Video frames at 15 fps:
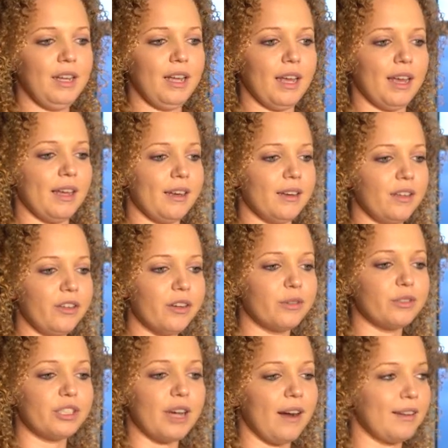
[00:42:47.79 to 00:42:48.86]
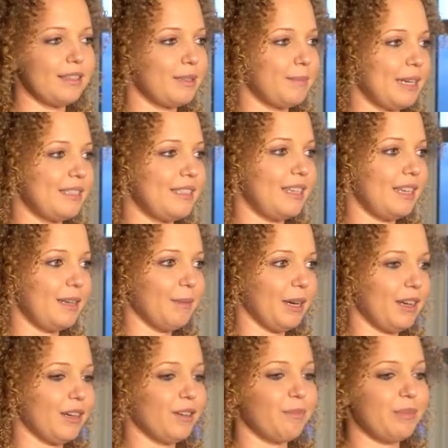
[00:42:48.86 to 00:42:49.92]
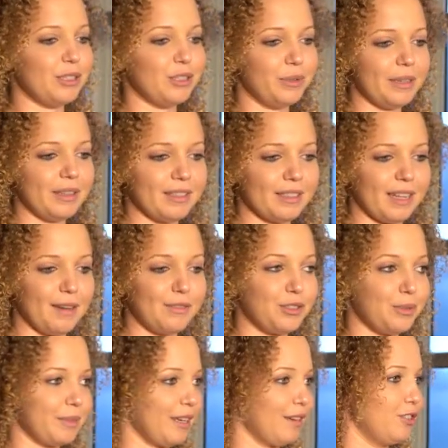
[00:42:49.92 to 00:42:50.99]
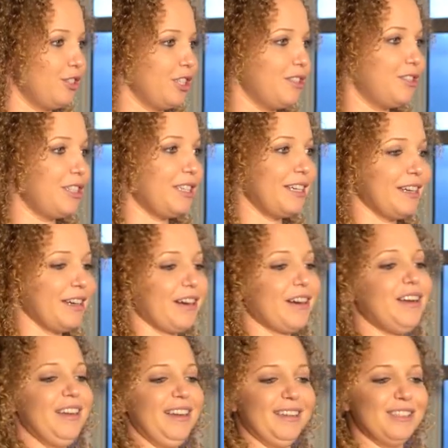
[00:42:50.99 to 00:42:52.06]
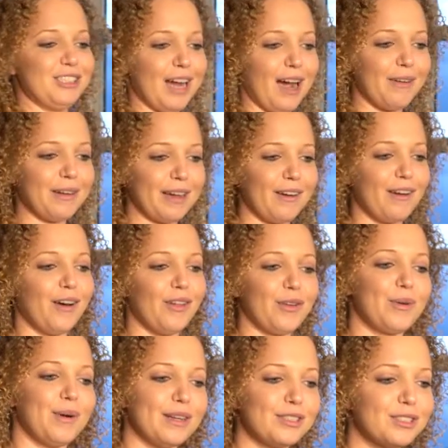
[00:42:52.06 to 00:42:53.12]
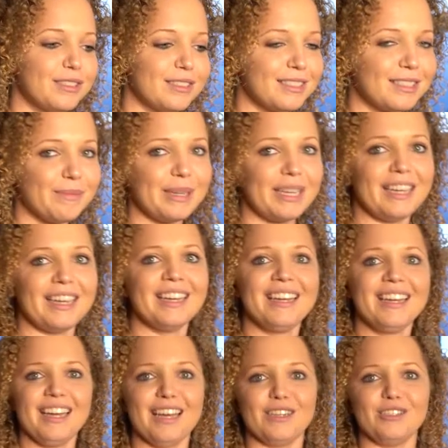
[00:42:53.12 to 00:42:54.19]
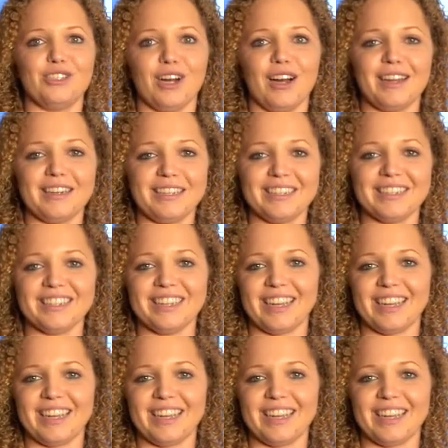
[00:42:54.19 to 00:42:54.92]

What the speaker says: And, shout out to my team. I couldn't be doing this live stream without Gigi here, shouting out all the questions to me, and John here.